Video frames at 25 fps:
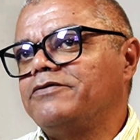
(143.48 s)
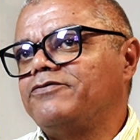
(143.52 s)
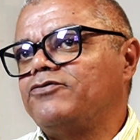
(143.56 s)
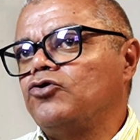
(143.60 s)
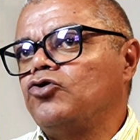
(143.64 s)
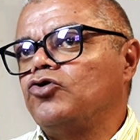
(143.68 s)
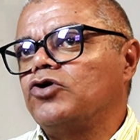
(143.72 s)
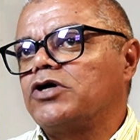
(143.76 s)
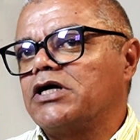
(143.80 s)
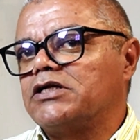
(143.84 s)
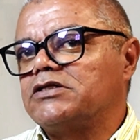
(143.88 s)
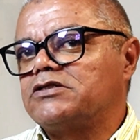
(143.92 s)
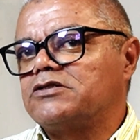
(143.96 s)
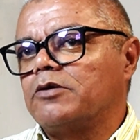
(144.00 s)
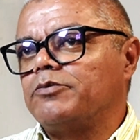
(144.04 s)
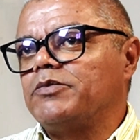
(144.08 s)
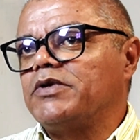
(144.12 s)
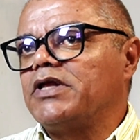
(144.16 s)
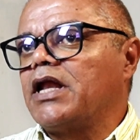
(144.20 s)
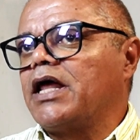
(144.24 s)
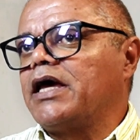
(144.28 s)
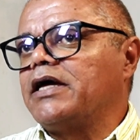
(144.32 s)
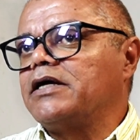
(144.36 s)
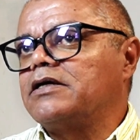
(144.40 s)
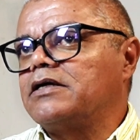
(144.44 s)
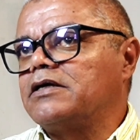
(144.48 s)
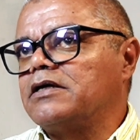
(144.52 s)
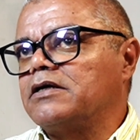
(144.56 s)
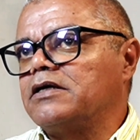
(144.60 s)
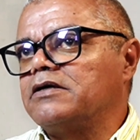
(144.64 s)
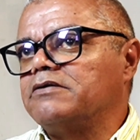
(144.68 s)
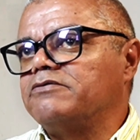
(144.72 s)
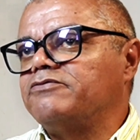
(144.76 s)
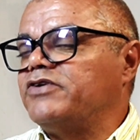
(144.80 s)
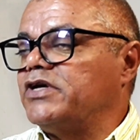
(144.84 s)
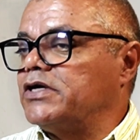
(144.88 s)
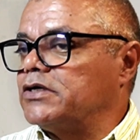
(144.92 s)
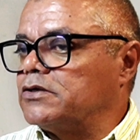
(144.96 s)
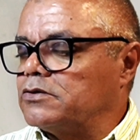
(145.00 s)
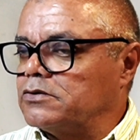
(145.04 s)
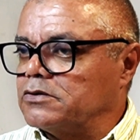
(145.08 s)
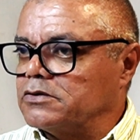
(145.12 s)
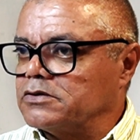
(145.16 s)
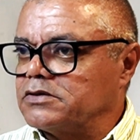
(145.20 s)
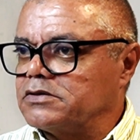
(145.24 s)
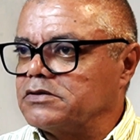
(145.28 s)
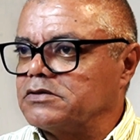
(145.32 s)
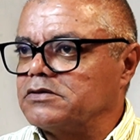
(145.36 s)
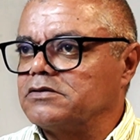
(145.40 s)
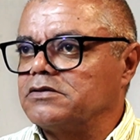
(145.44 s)
If you look at something like
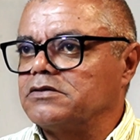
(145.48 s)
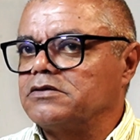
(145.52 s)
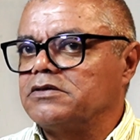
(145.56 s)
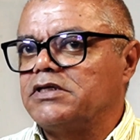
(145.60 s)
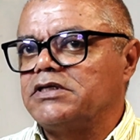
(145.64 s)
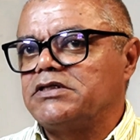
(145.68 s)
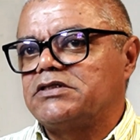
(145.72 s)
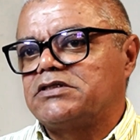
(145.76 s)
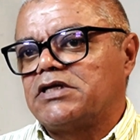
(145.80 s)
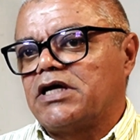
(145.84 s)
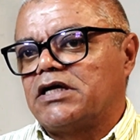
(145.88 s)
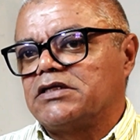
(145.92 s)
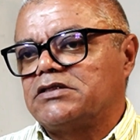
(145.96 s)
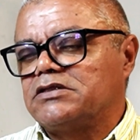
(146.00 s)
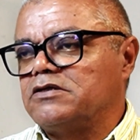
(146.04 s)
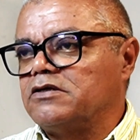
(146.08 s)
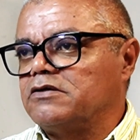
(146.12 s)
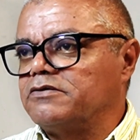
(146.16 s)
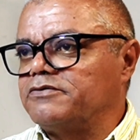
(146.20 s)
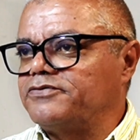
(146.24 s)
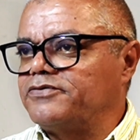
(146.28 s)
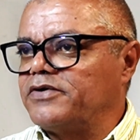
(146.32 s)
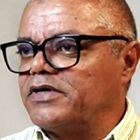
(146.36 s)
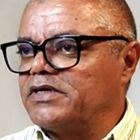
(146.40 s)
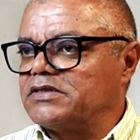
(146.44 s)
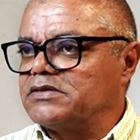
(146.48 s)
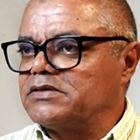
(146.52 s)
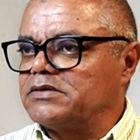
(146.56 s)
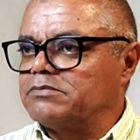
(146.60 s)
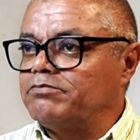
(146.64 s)
vehicles, they started off